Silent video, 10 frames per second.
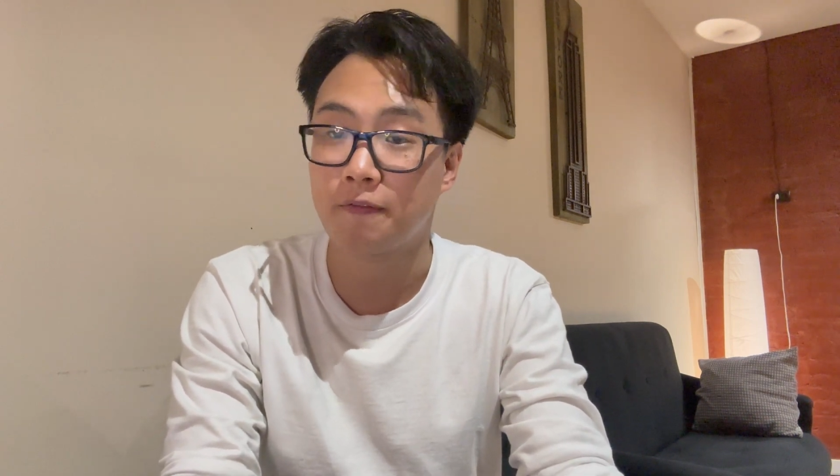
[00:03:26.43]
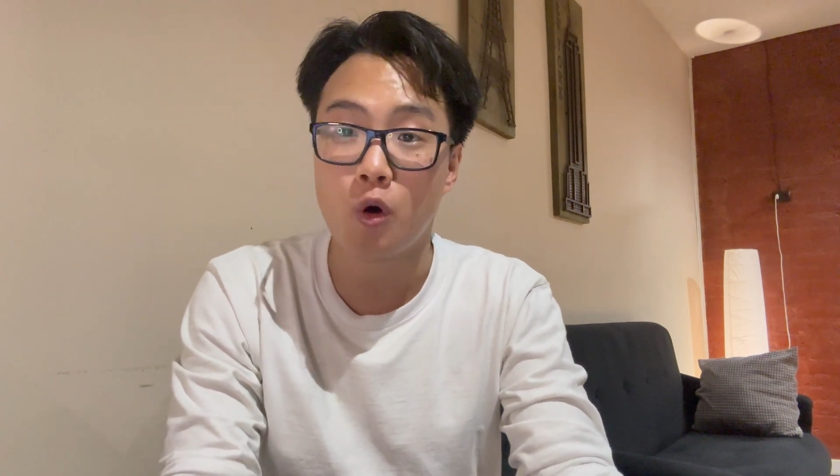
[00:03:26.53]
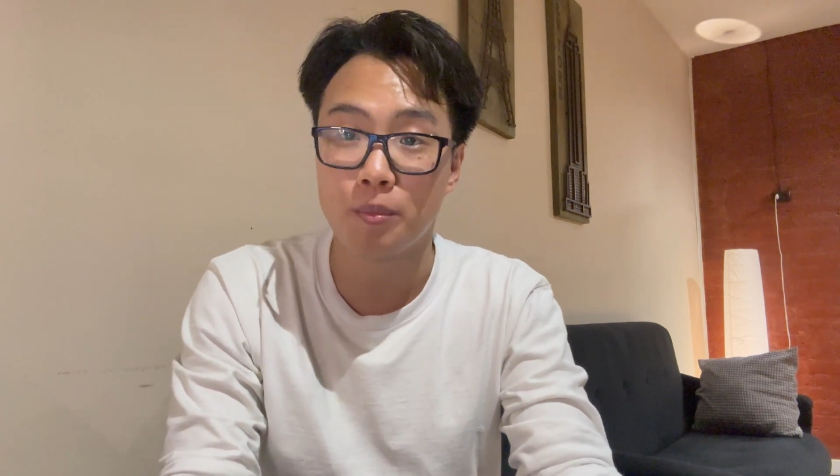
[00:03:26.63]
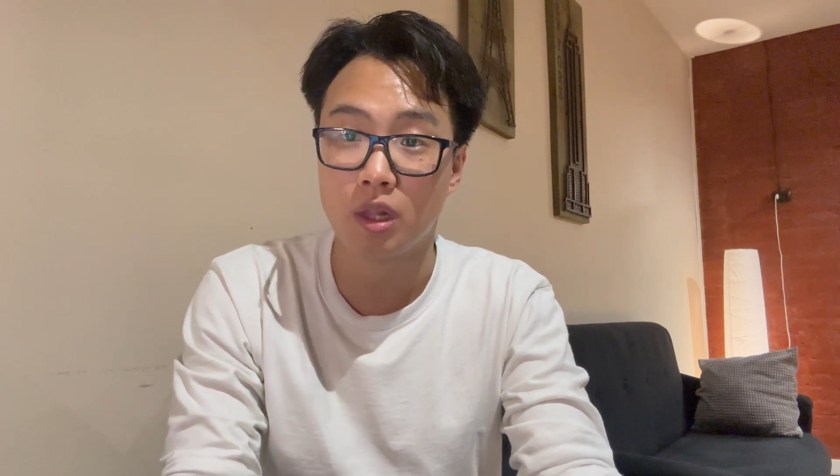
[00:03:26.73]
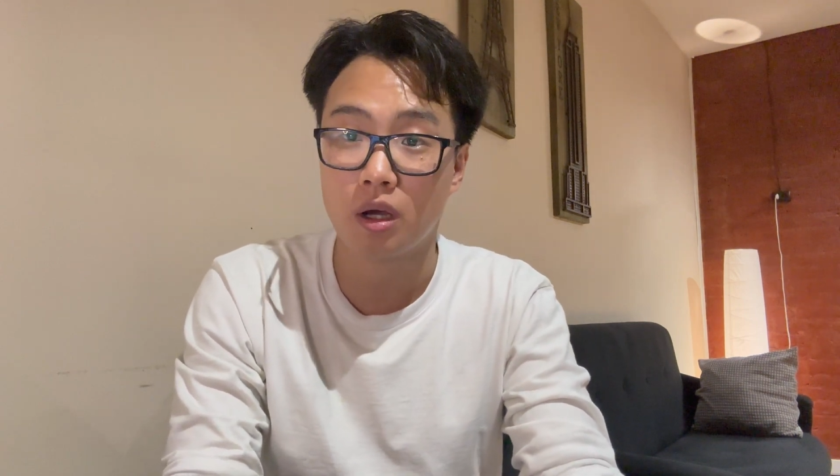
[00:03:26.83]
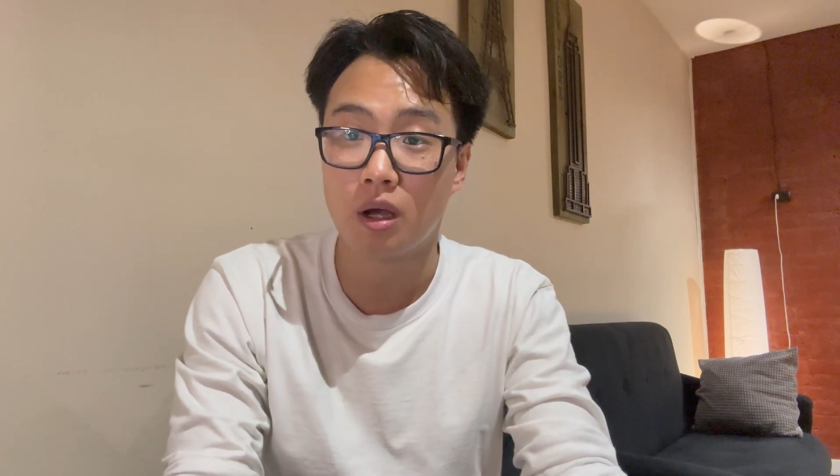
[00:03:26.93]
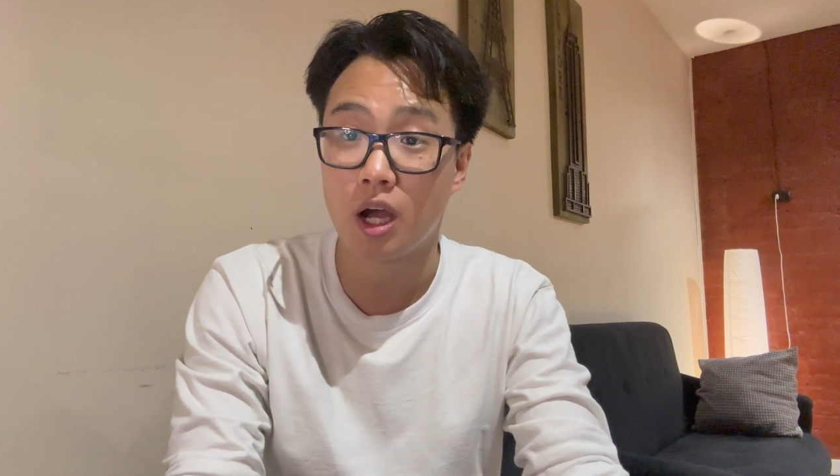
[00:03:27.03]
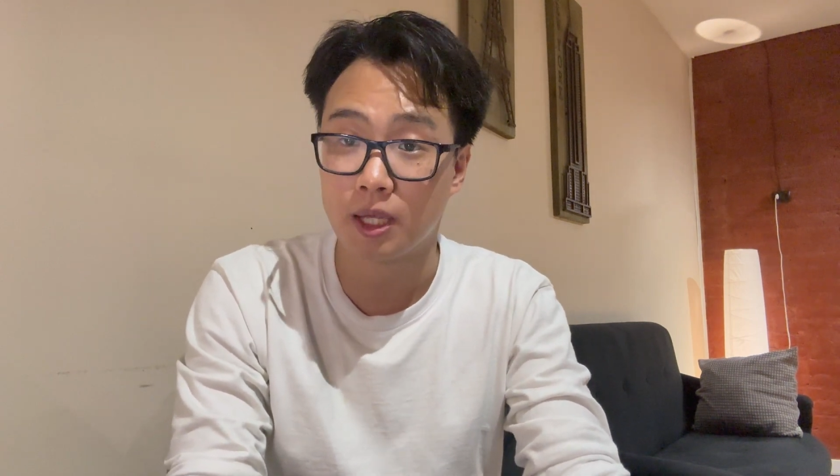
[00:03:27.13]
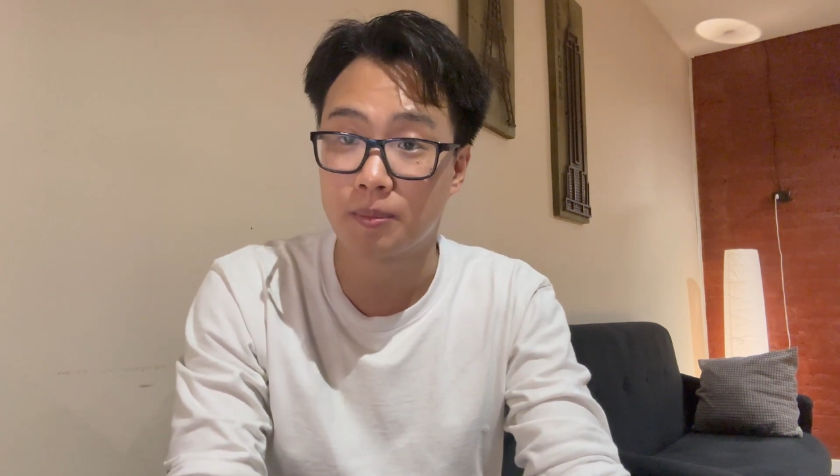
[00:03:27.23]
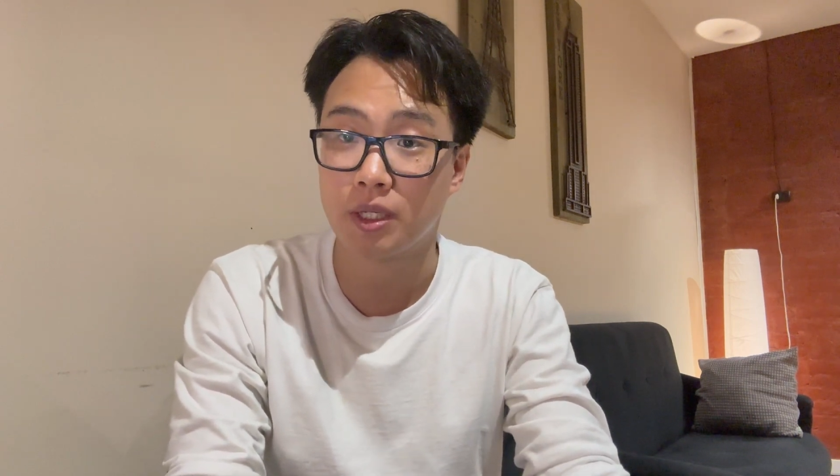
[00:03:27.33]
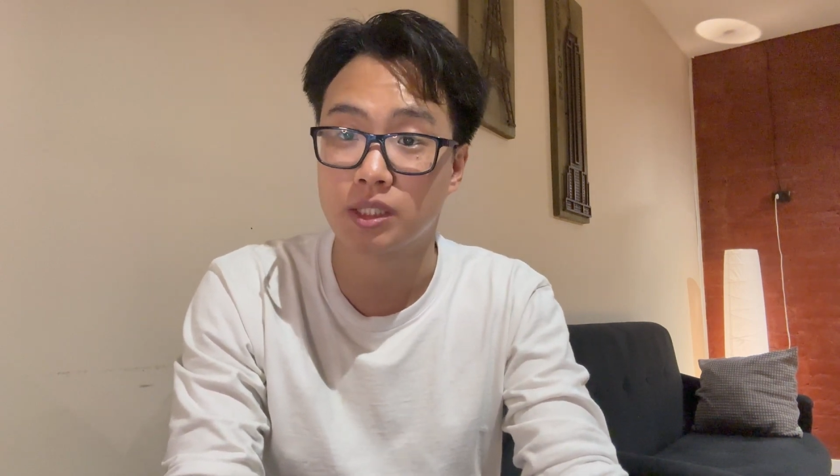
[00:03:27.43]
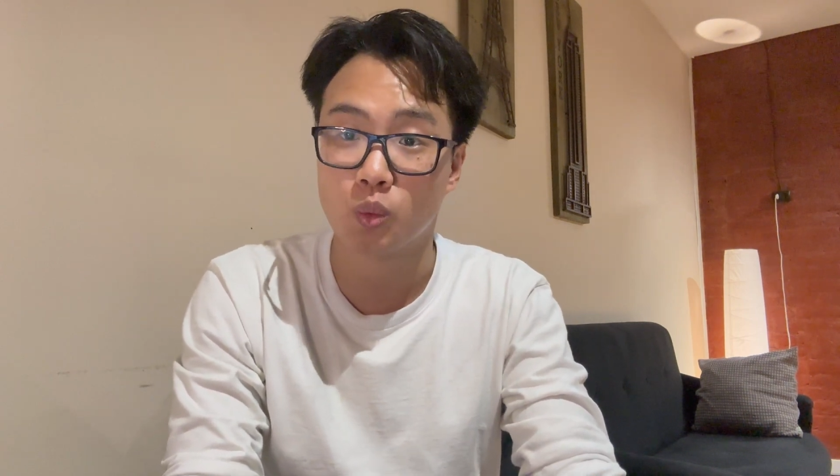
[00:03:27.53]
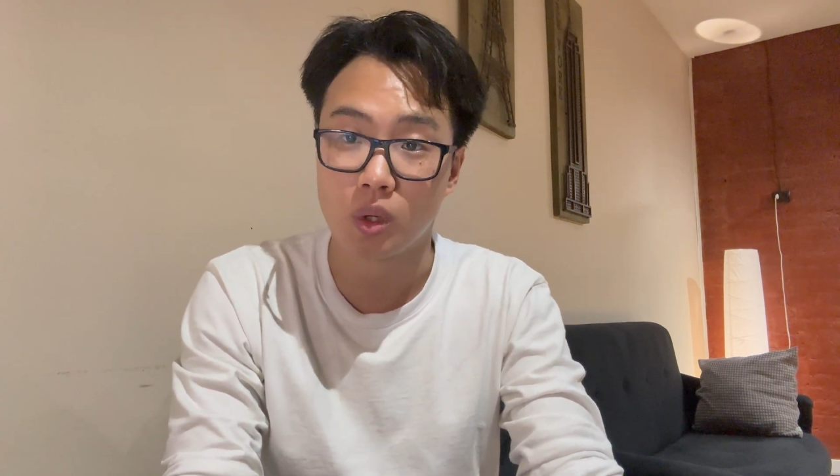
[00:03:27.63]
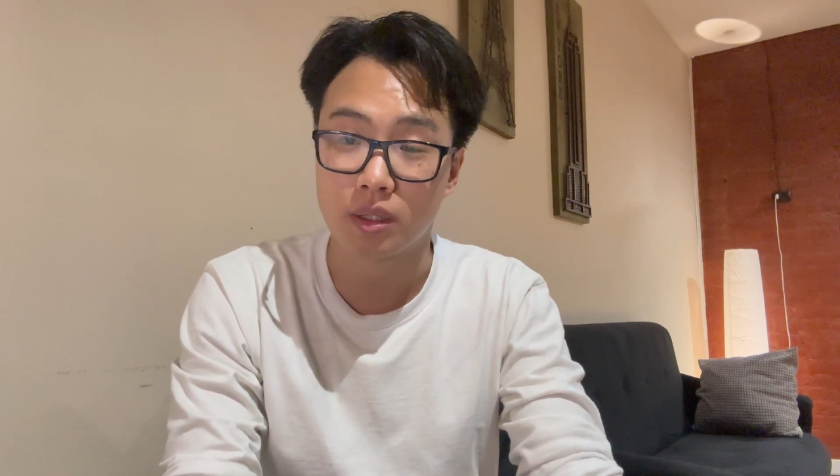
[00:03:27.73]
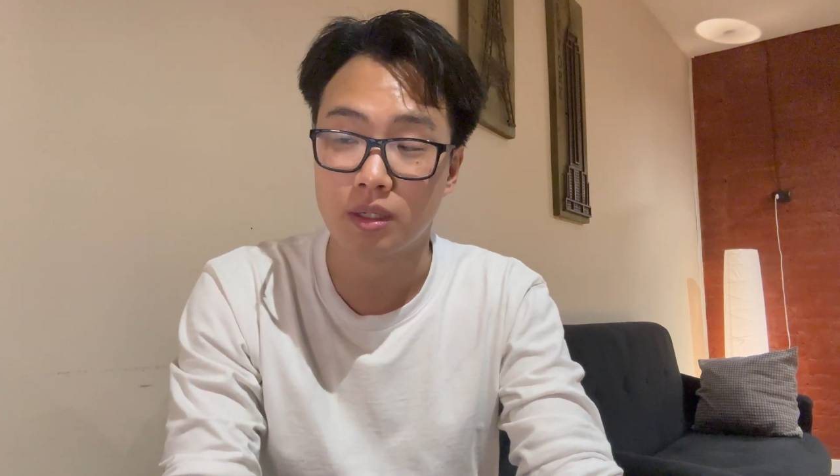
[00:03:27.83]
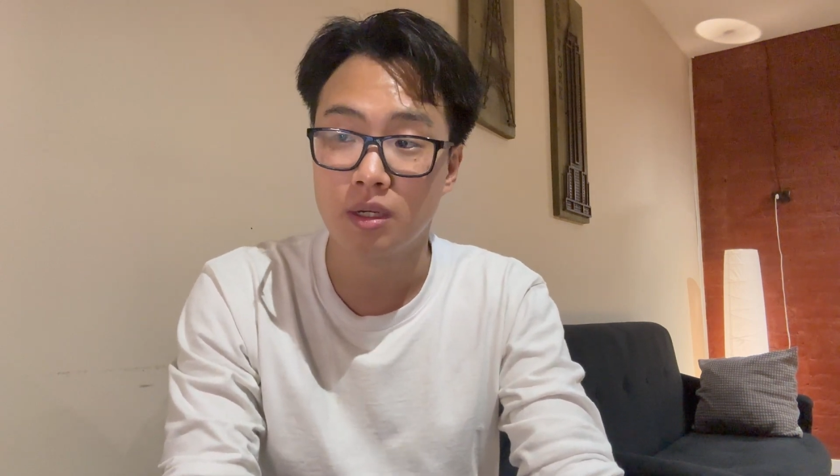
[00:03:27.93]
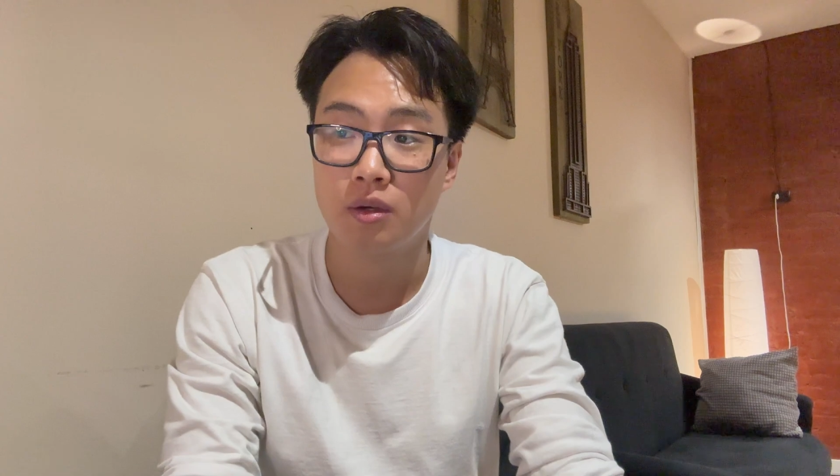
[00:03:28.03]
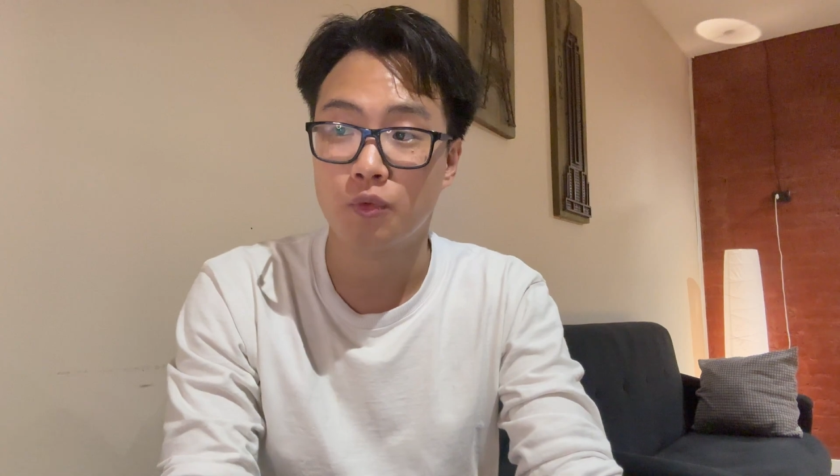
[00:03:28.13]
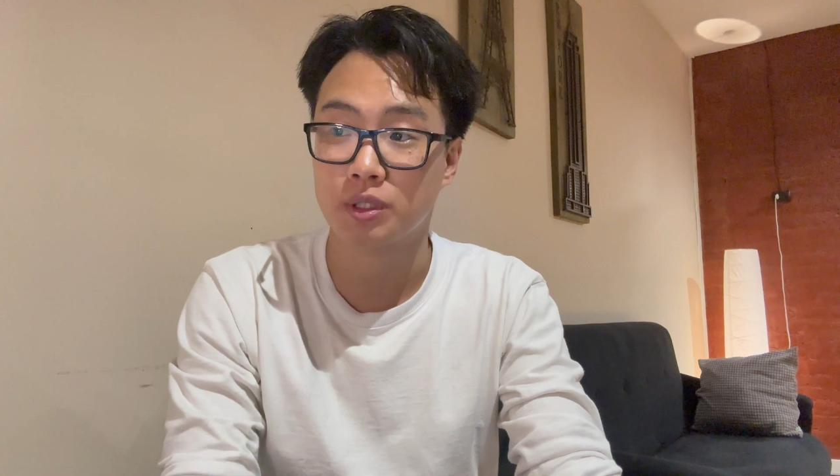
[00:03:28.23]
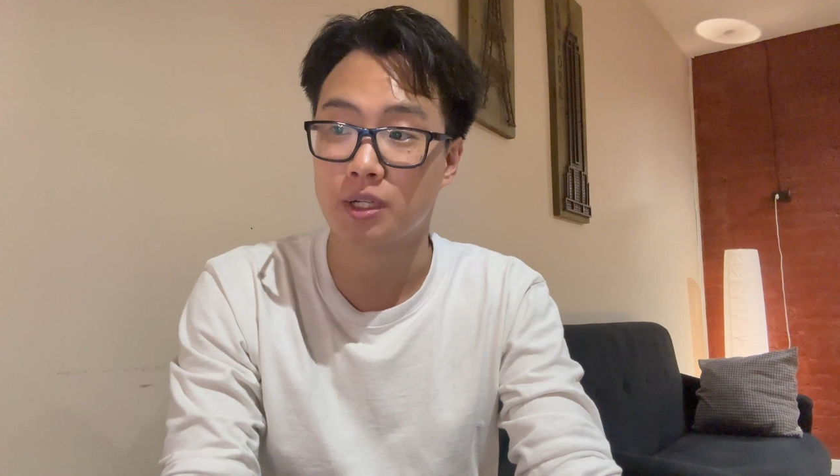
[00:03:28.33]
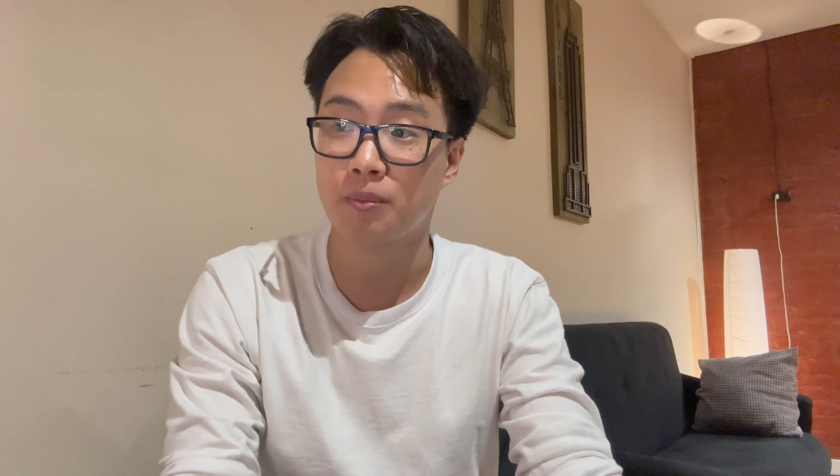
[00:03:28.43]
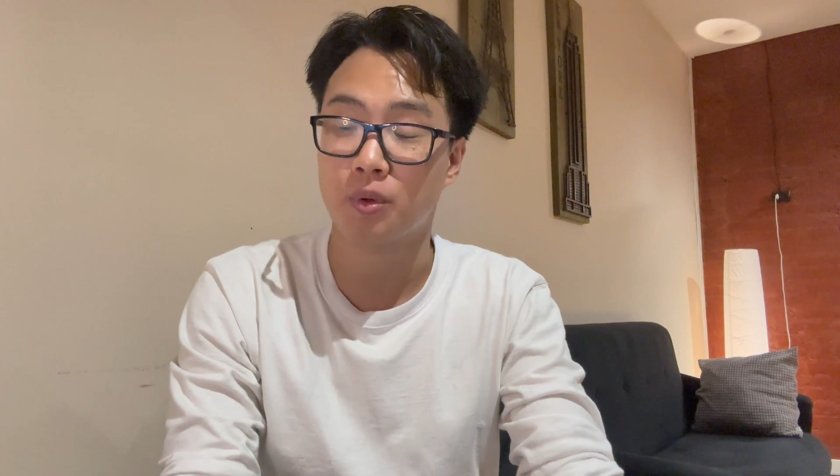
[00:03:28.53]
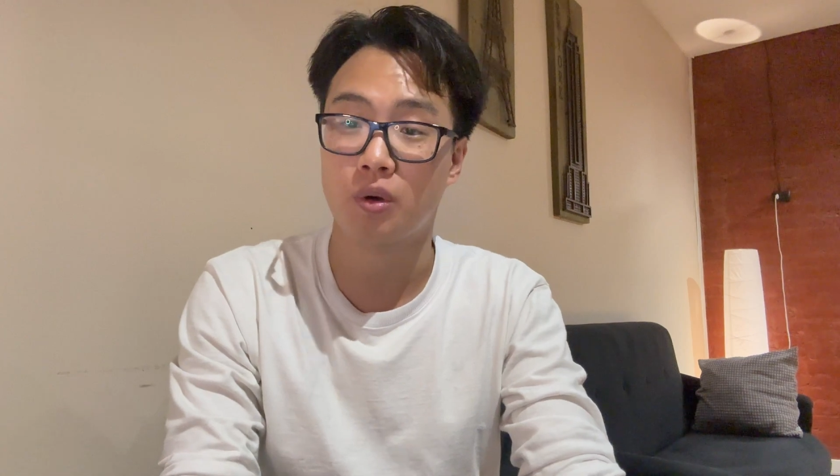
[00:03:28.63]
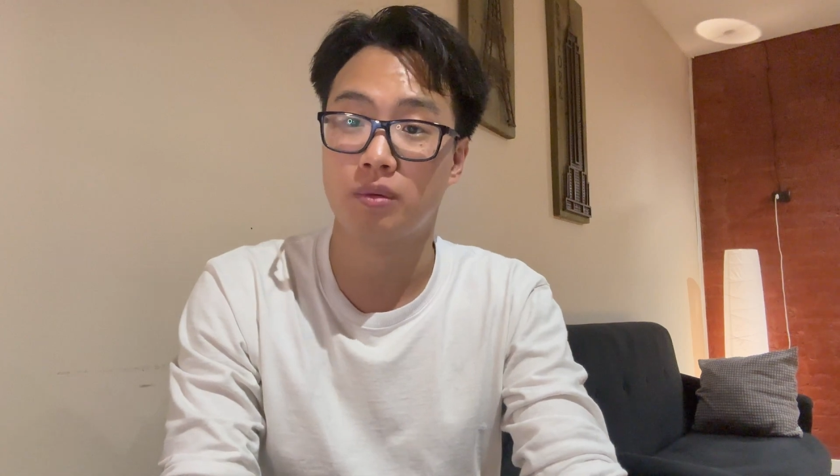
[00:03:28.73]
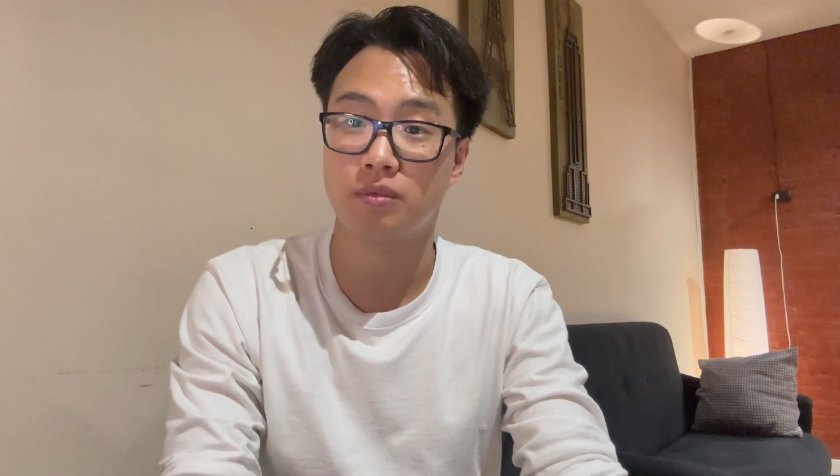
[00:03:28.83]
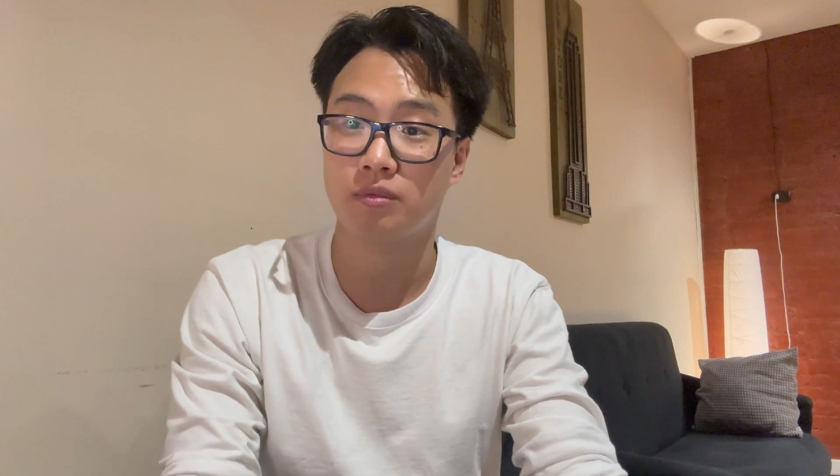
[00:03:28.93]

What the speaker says: formula I plus 1. For example,